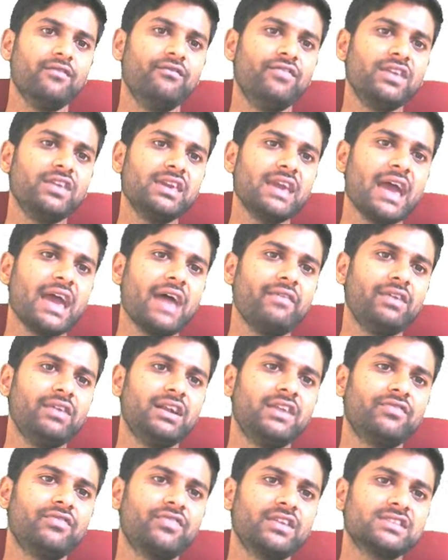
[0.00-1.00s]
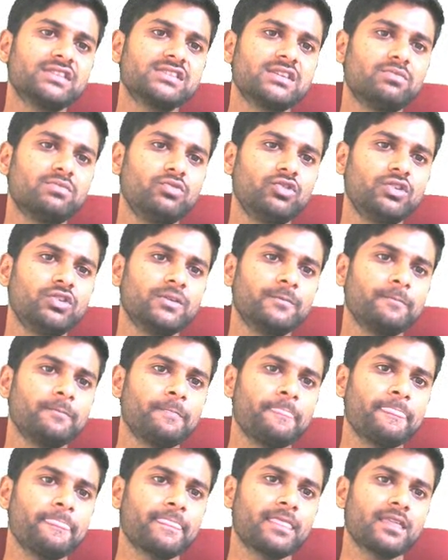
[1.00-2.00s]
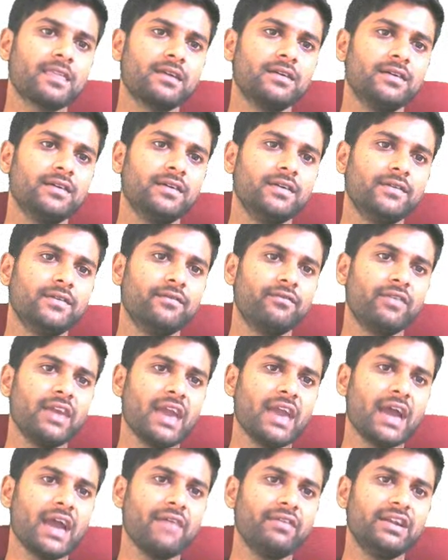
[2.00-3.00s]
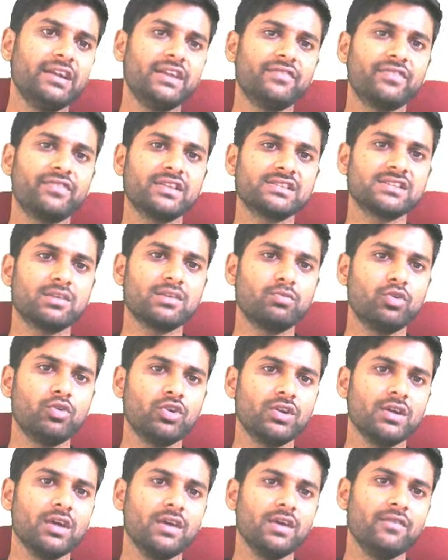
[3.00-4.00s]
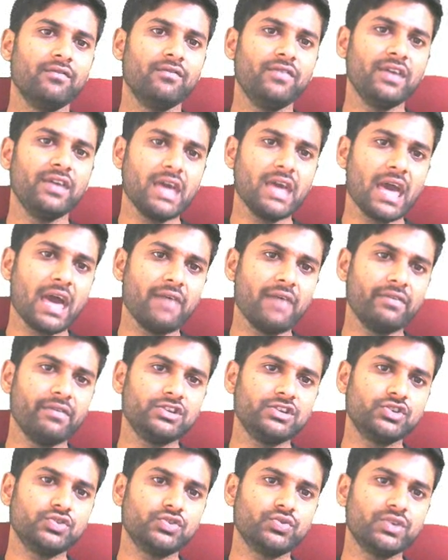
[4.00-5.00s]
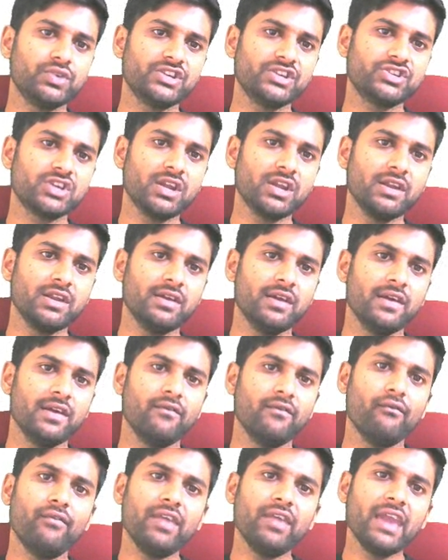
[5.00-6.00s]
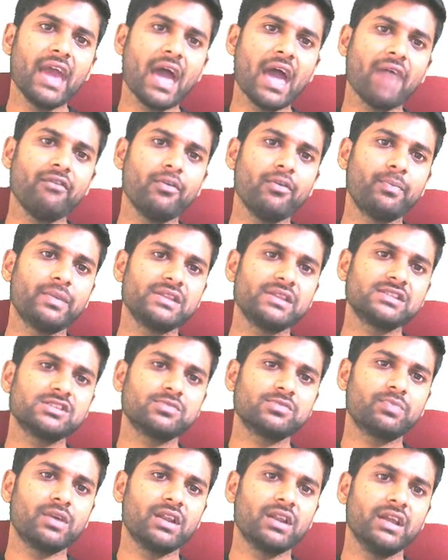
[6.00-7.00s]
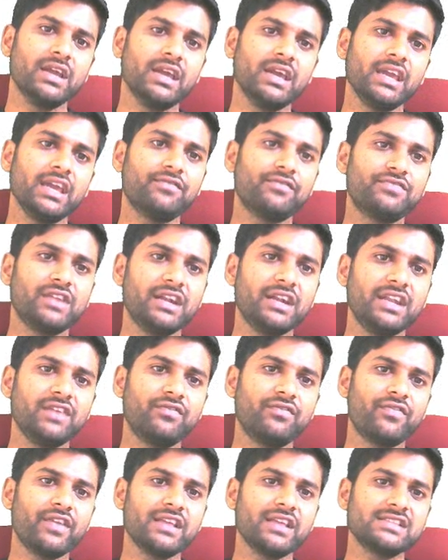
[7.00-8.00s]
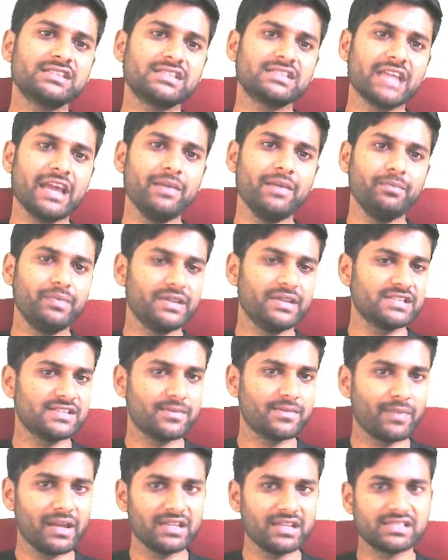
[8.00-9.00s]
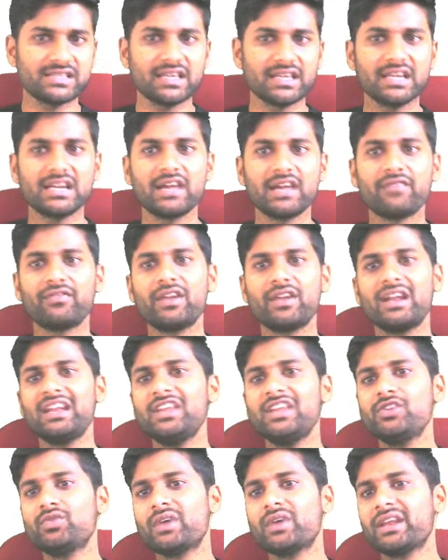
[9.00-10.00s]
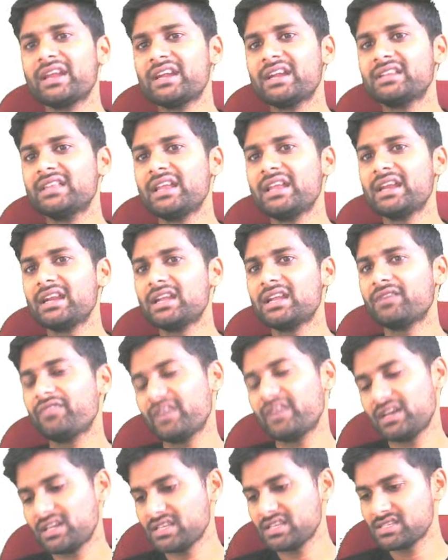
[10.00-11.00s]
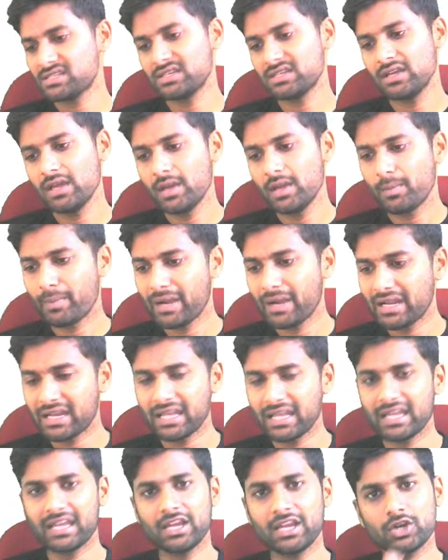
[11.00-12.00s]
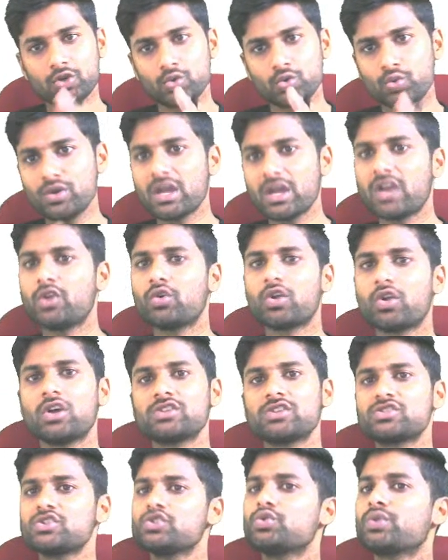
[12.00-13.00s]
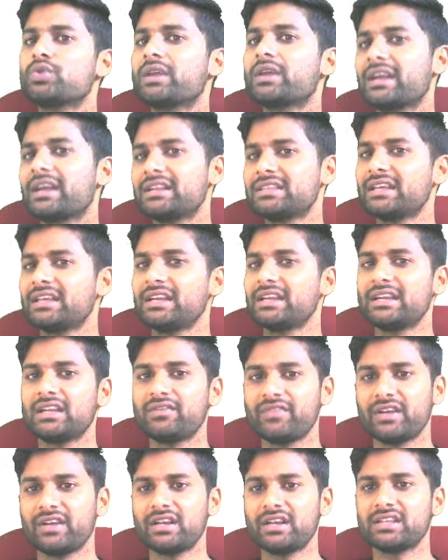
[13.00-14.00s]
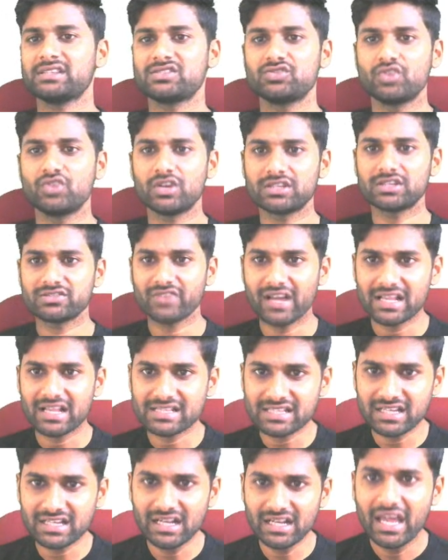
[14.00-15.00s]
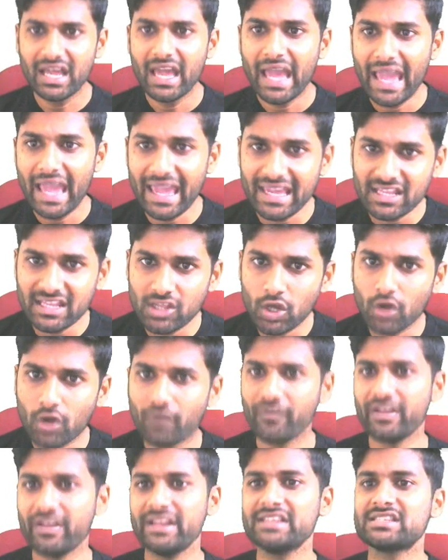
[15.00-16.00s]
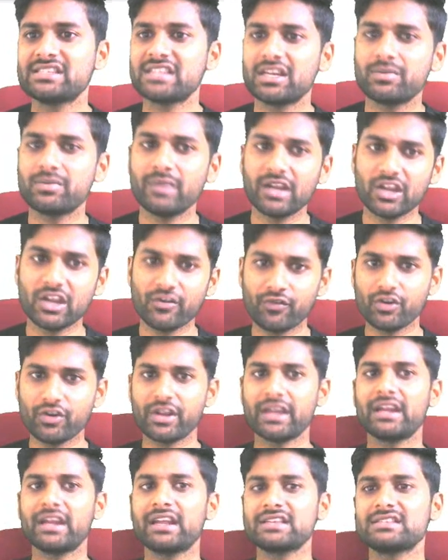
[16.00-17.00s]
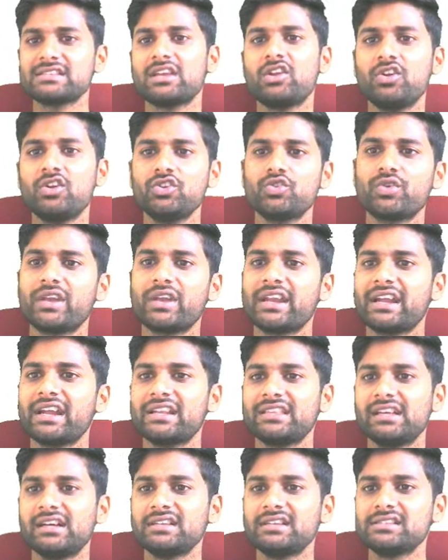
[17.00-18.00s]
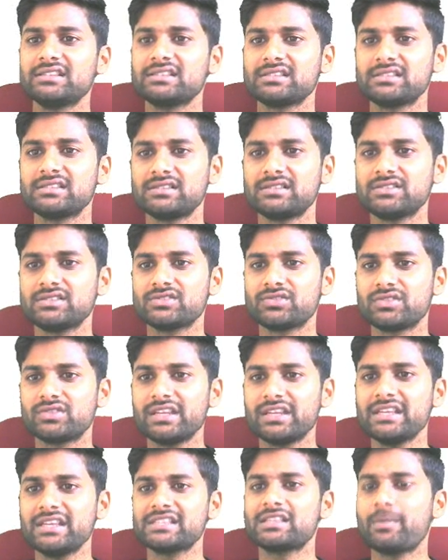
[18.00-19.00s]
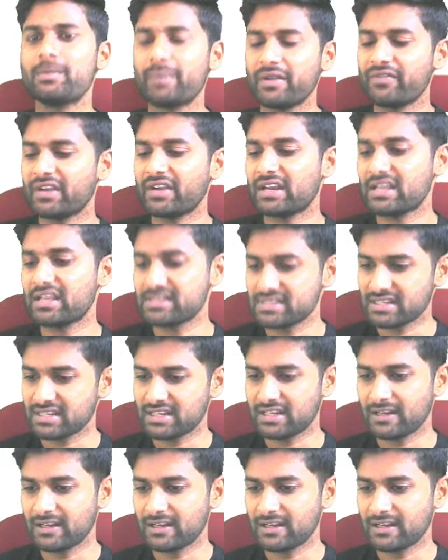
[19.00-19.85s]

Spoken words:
We have a difference amount. We have a difference amount, we have a duration, we have a principal. If the difference time principal is there, definitely you can get the rate of interest. By taking 2 alone also, you can get the rate of interest. That's the answer. Either of any statement, if you take it as alone, you can get the answer. So 3 is the perfect answer.